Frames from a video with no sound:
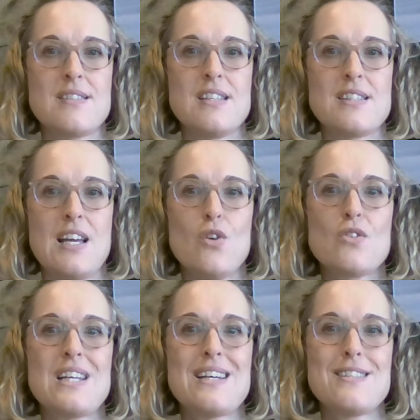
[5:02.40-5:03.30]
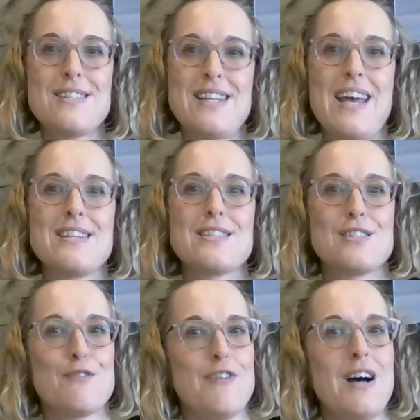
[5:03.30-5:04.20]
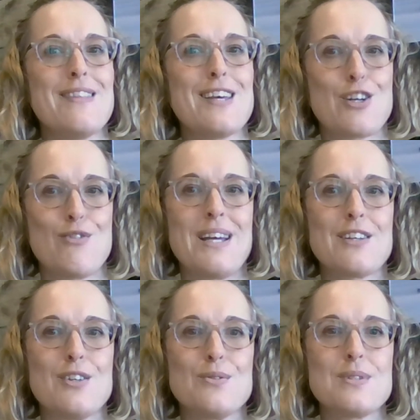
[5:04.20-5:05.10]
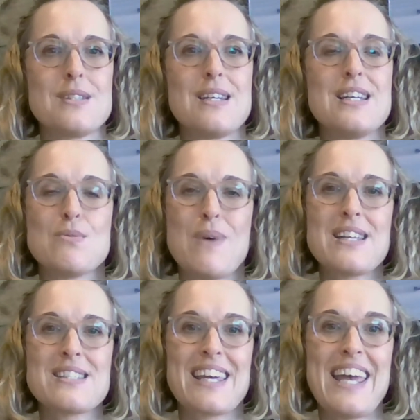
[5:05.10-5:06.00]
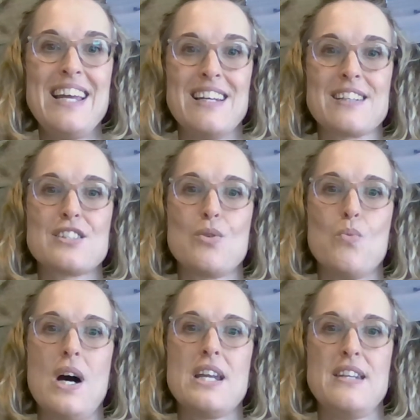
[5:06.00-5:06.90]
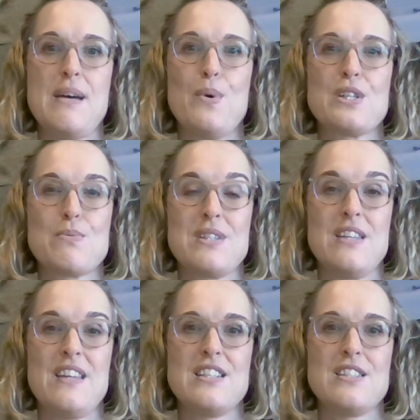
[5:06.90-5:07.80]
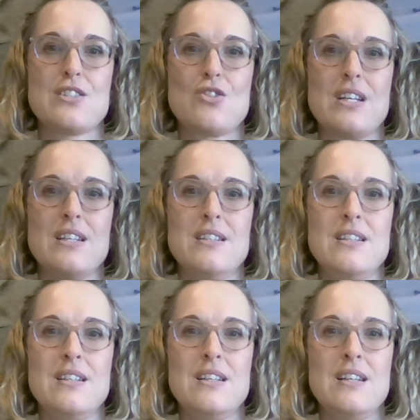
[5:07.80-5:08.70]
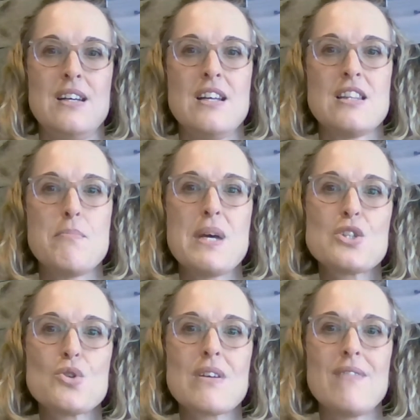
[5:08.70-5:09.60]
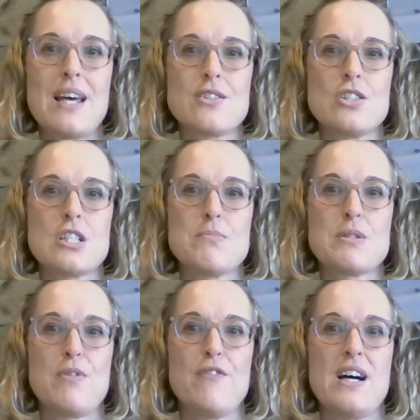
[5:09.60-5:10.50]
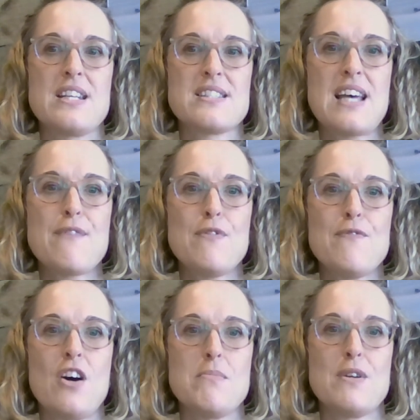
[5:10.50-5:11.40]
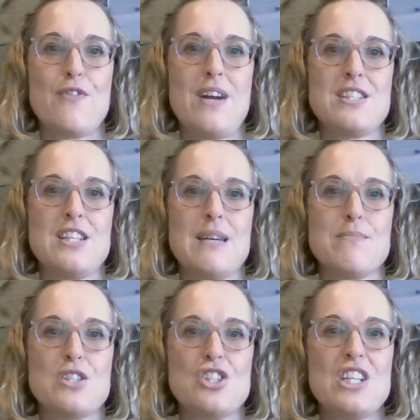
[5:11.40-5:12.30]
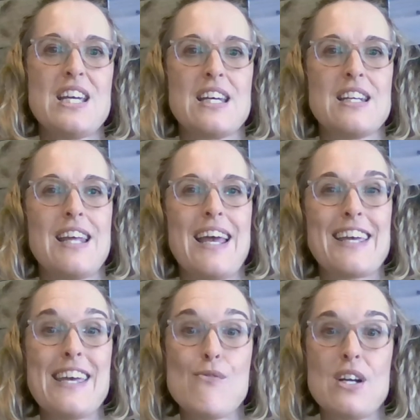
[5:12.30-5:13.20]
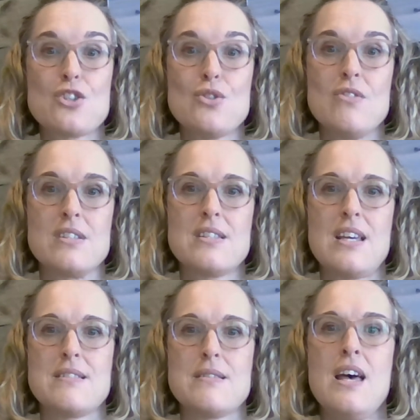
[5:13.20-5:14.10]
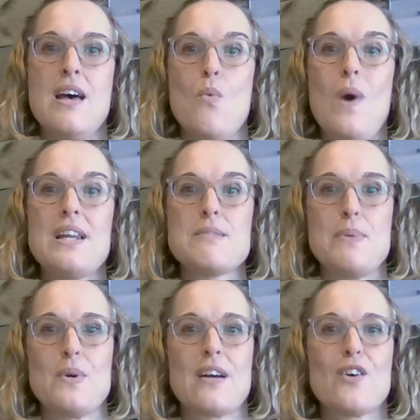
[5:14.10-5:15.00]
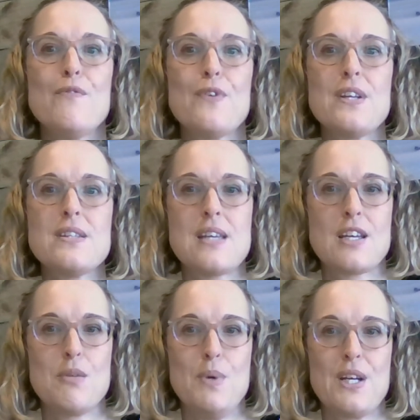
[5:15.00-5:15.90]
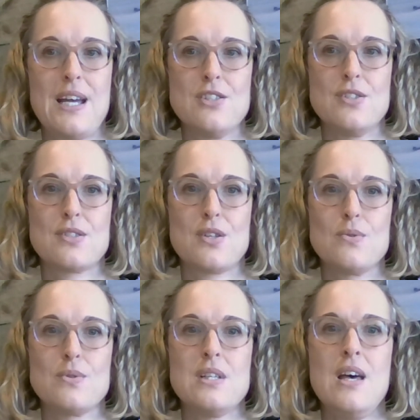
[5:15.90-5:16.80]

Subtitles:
as they look to understand and define their career goals, as well as a key link to wider networks within the industry. The mentoring relationships provide a safe environment for our team to check in and get reassurance, as well as building confidence and communication skills,